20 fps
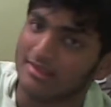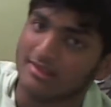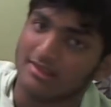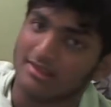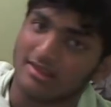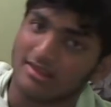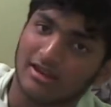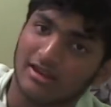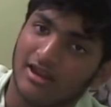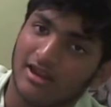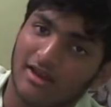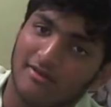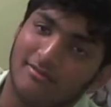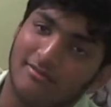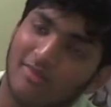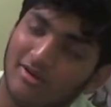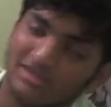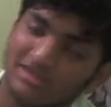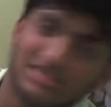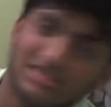You could have added
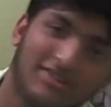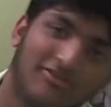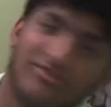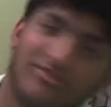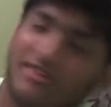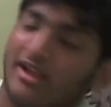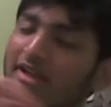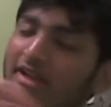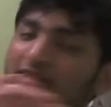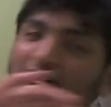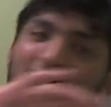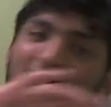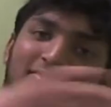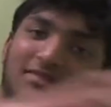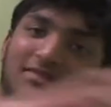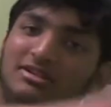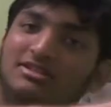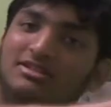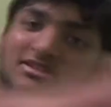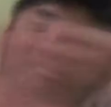more to the flying
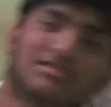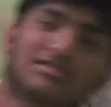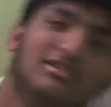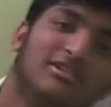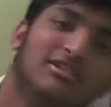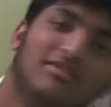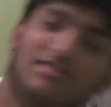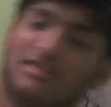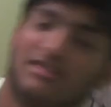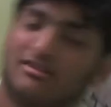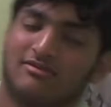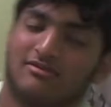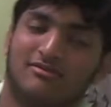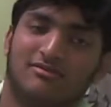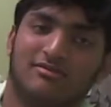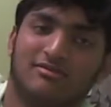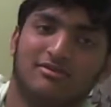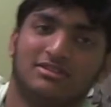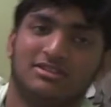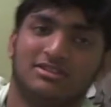armadillo. Like,
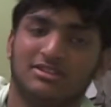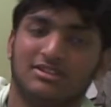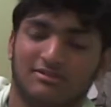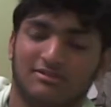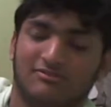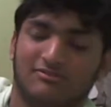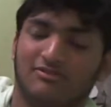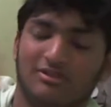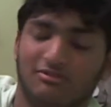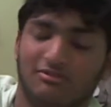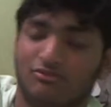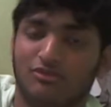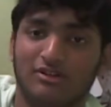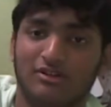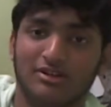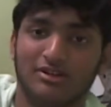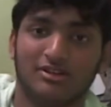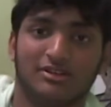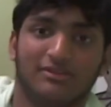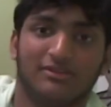well, it's not what
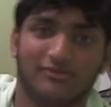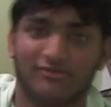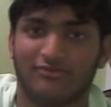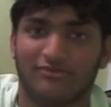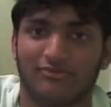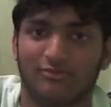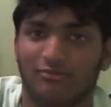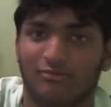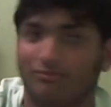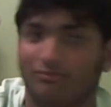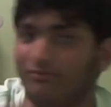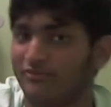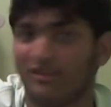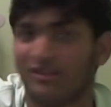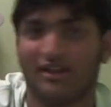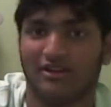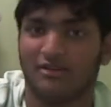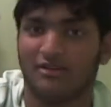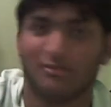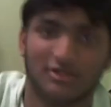did the
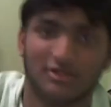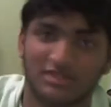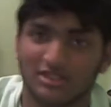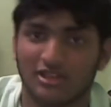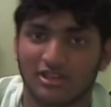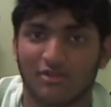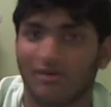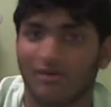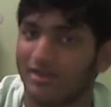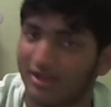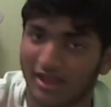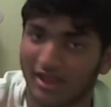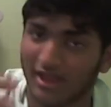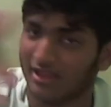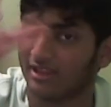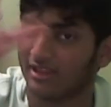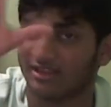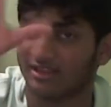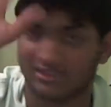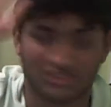flying armadillo? What it have,
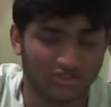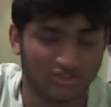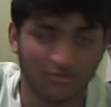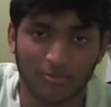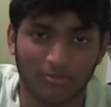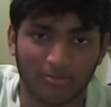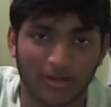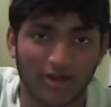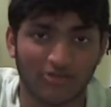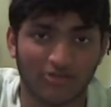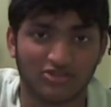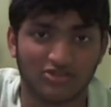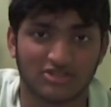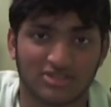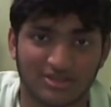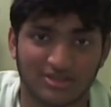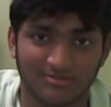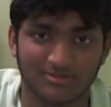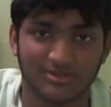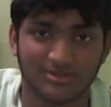like superpowers or
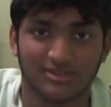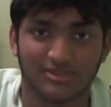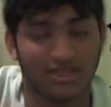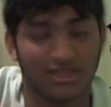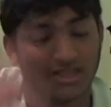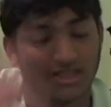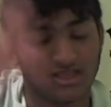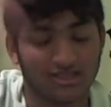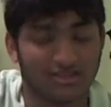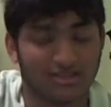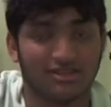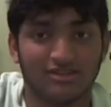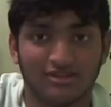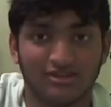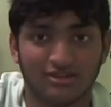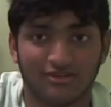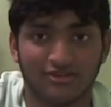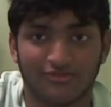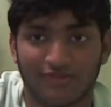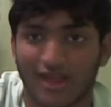something? You could
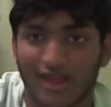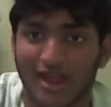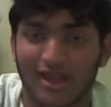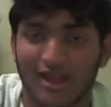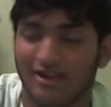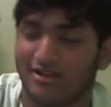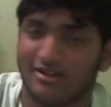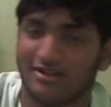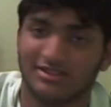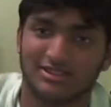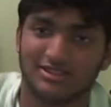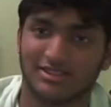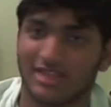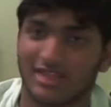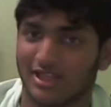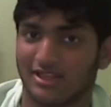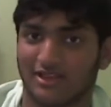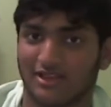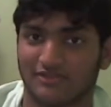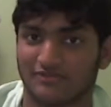have added on to that.
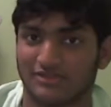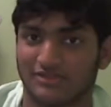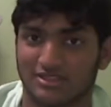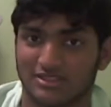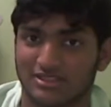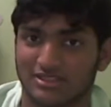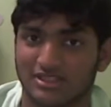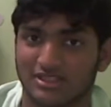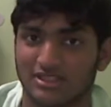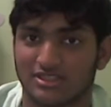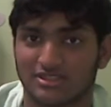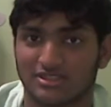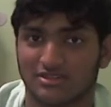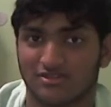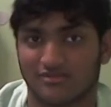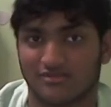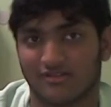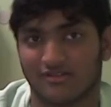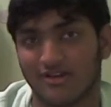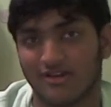That's what the
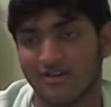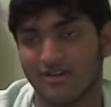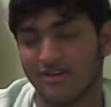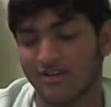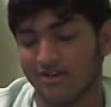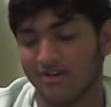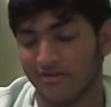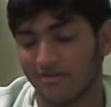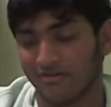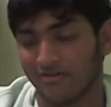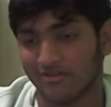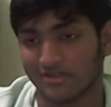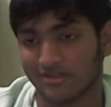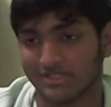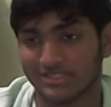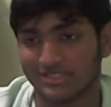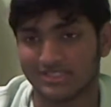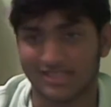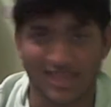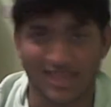teacher was
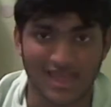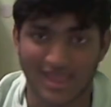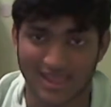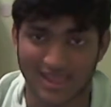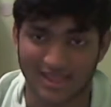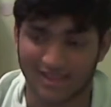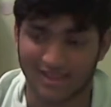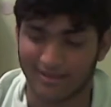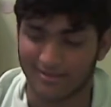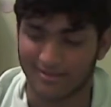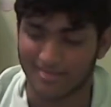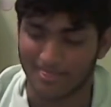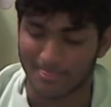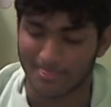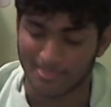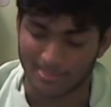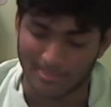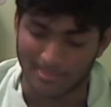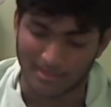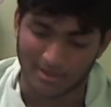saying.
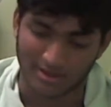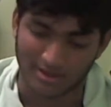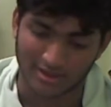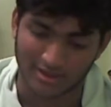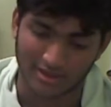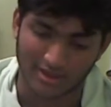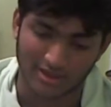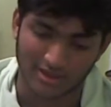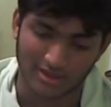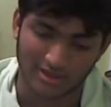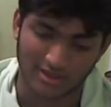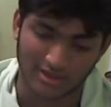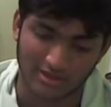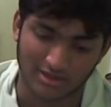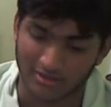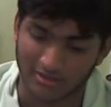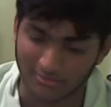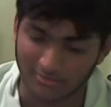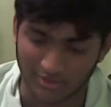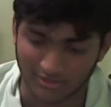And I
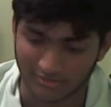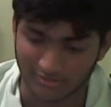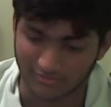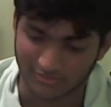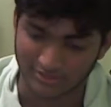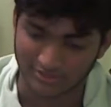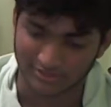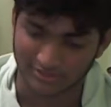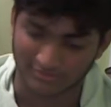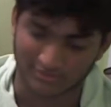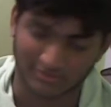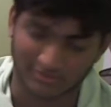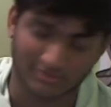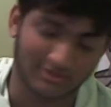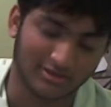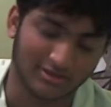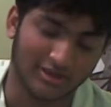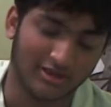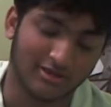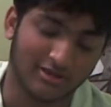mean, it wasn't
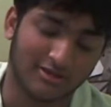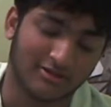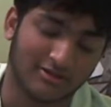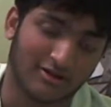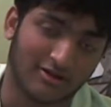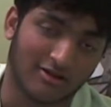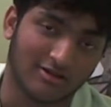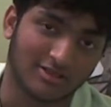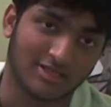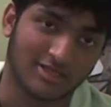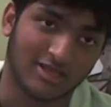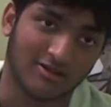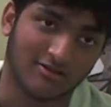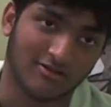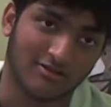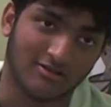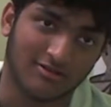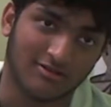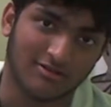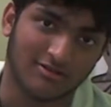good at theater arts at
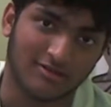all.